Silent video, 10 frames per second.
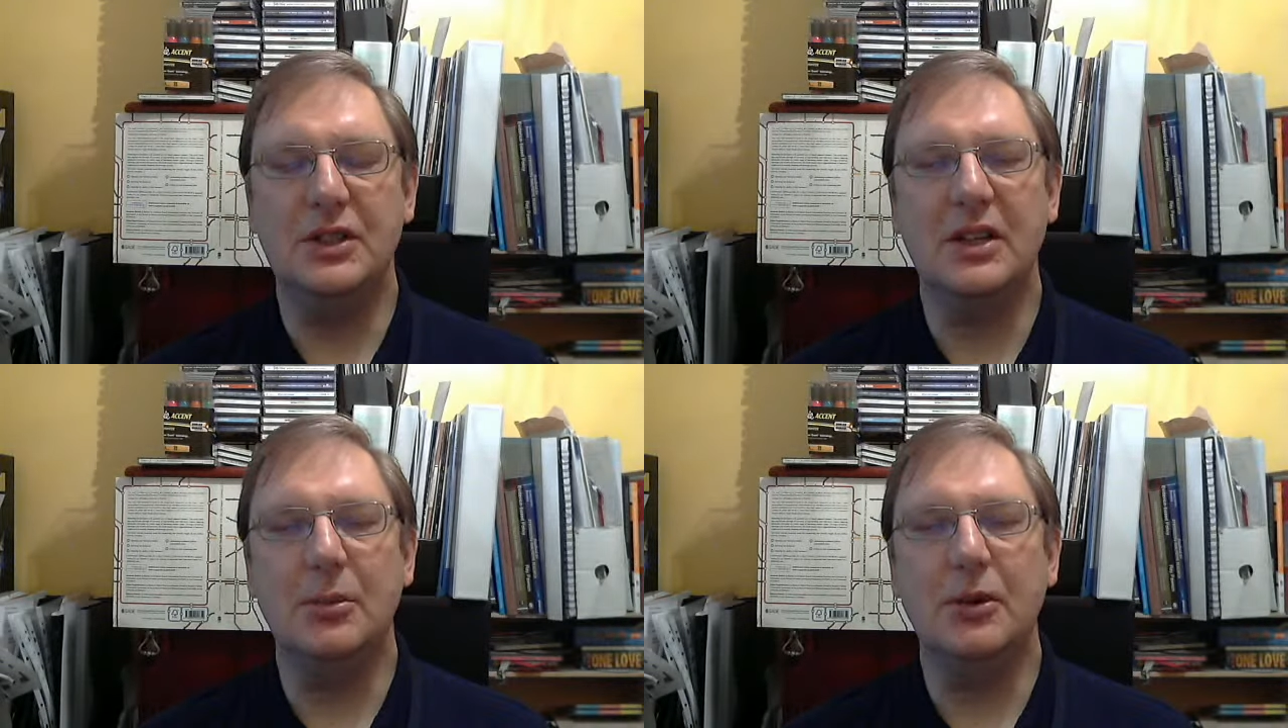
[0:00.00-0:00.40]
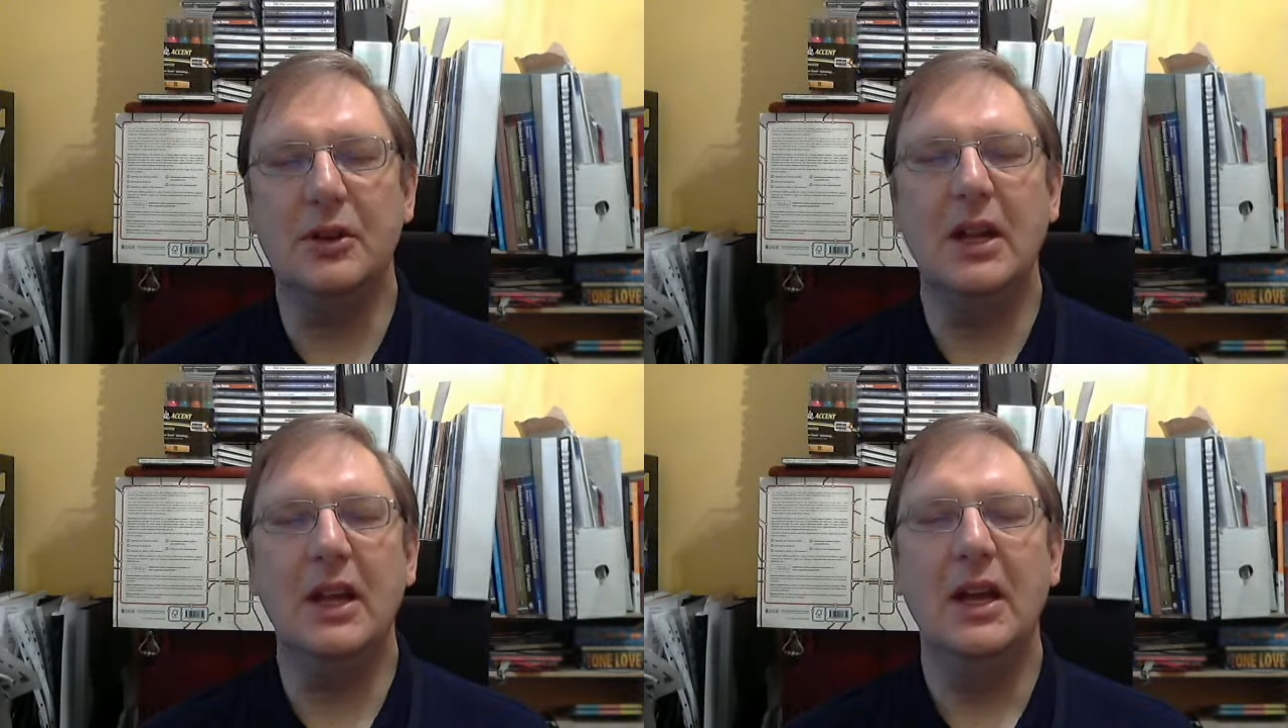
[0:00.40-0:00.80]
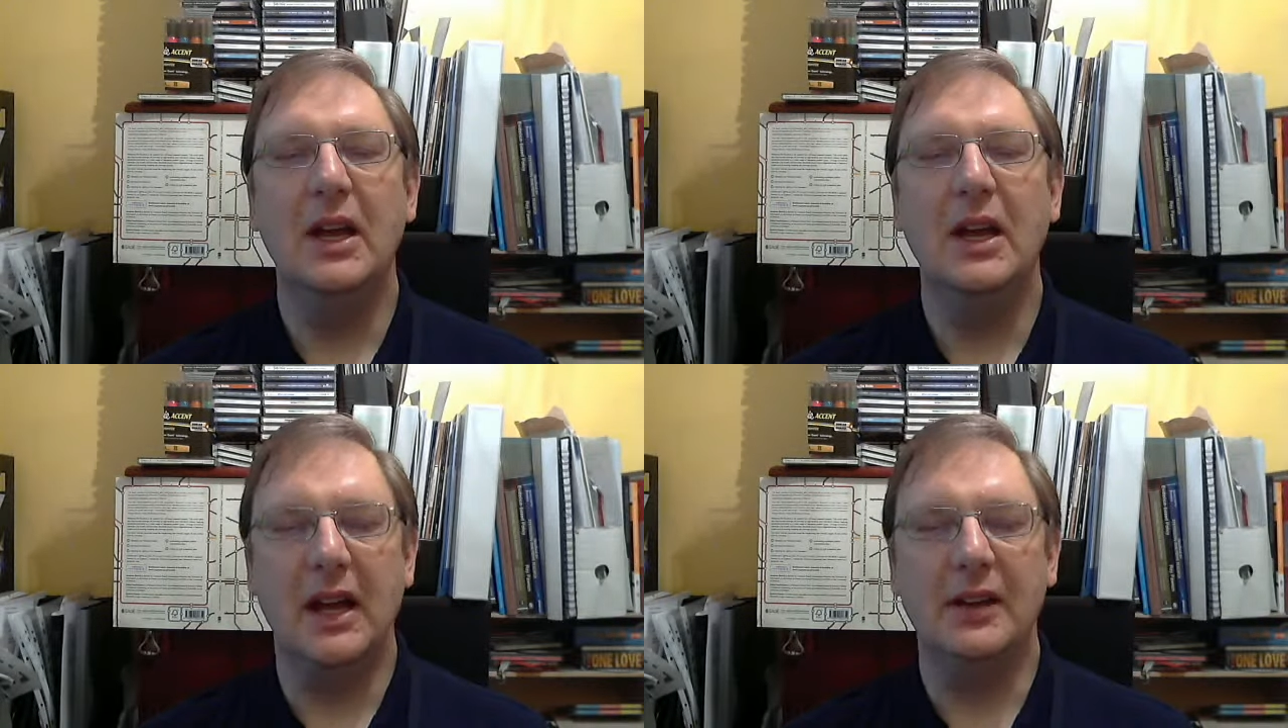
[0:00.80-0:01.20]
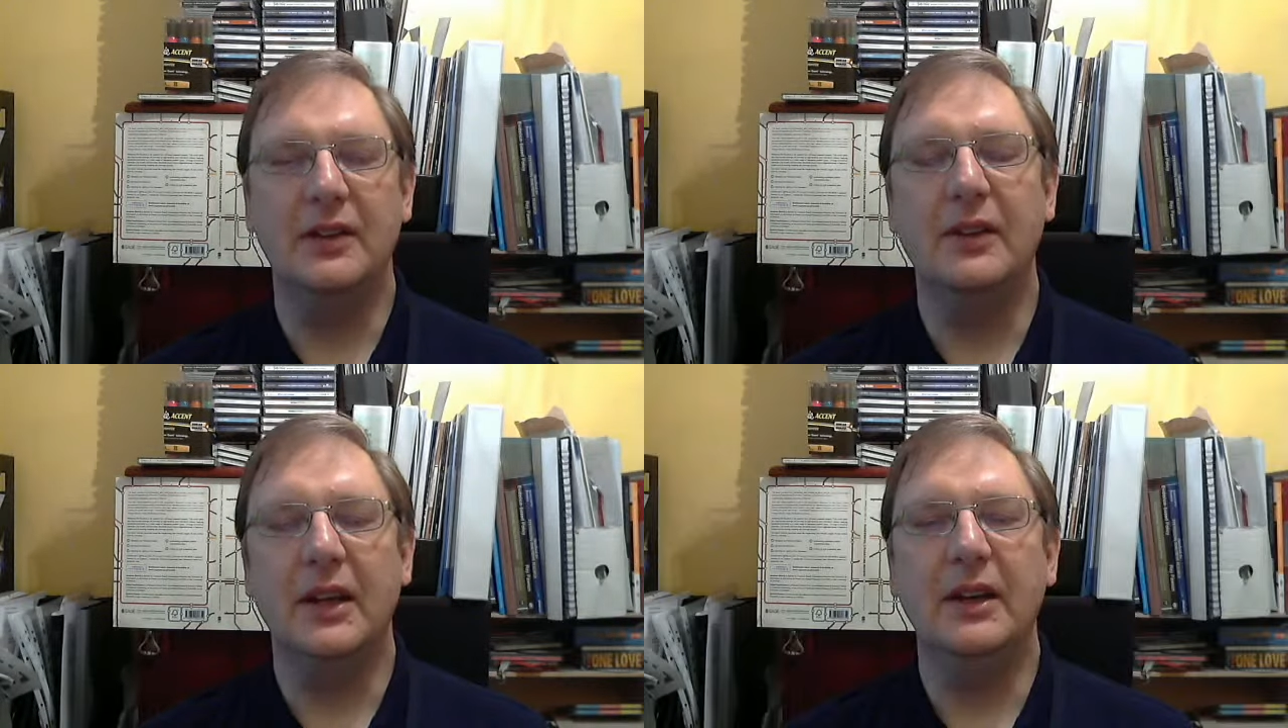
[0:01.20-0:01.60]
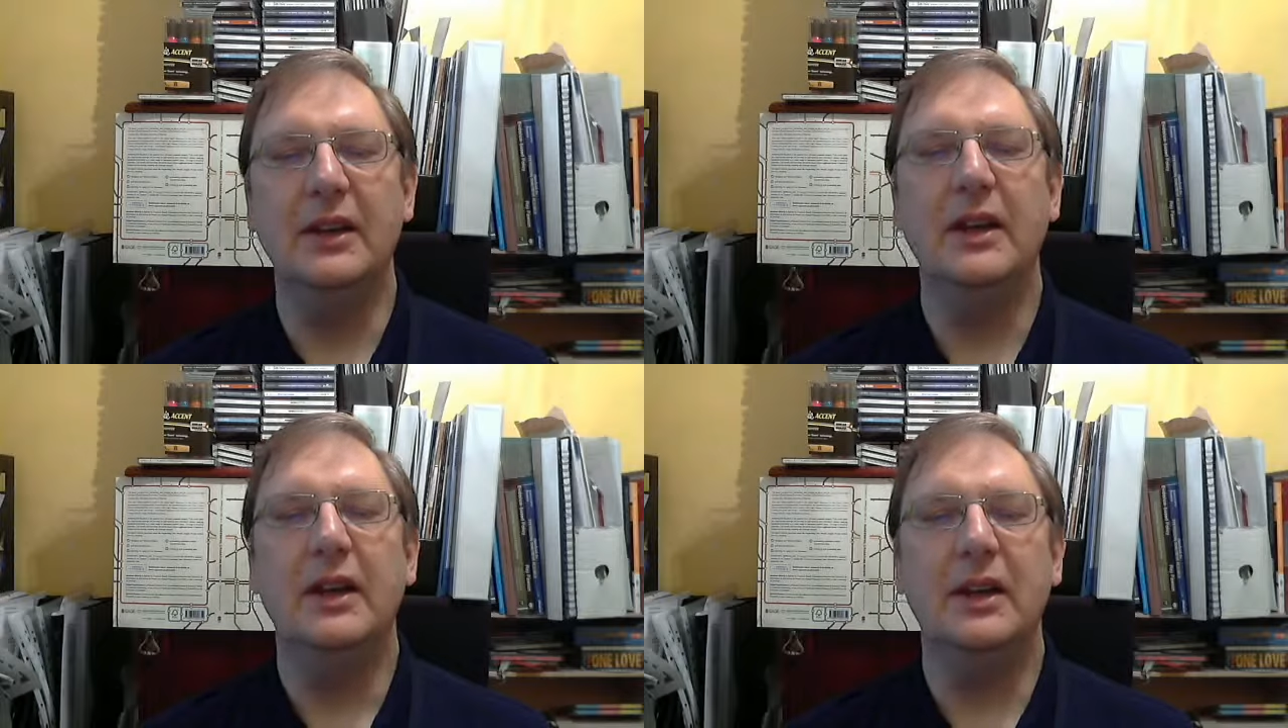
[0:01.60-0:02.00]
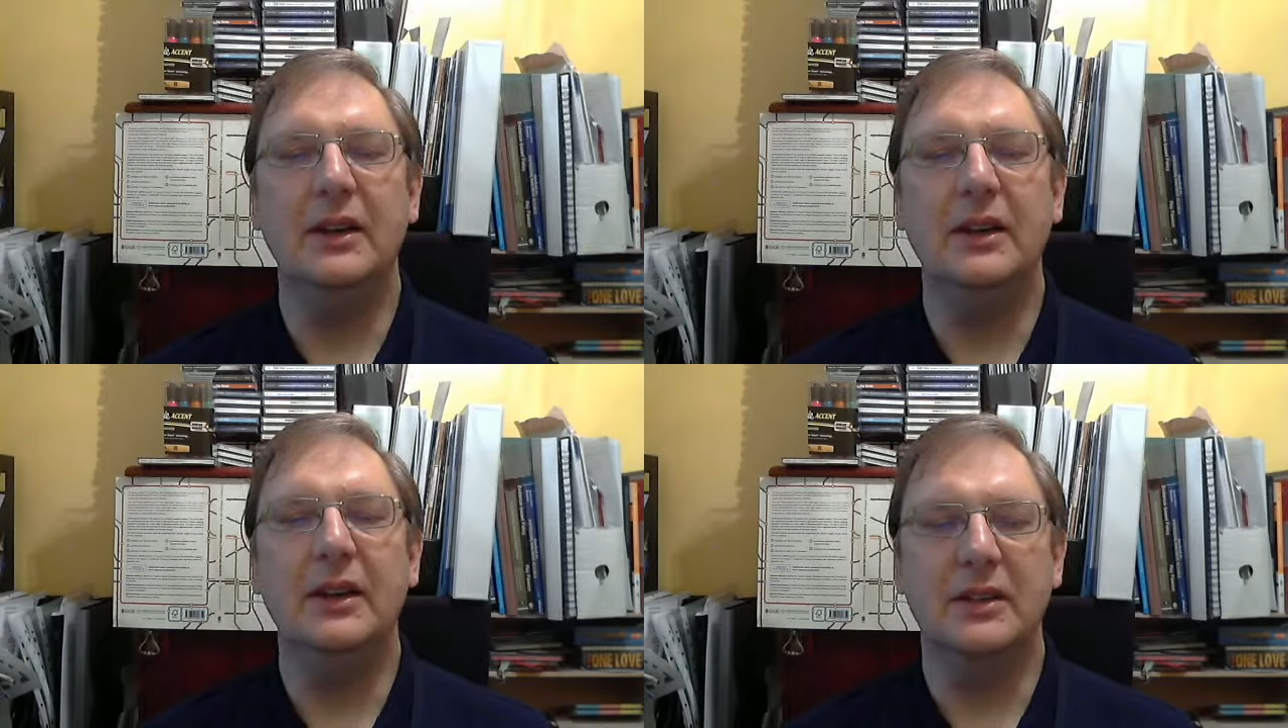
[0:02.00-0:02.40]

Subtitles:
summary, and then it